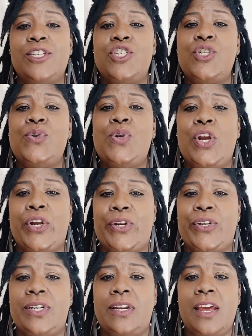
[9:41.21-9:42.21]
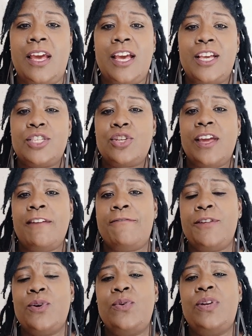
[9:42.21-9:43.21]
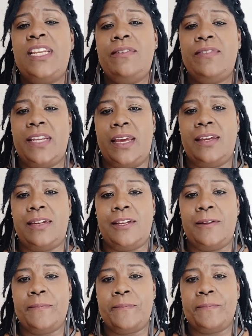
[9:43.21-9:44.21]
to learn. So if you will live in Haiti,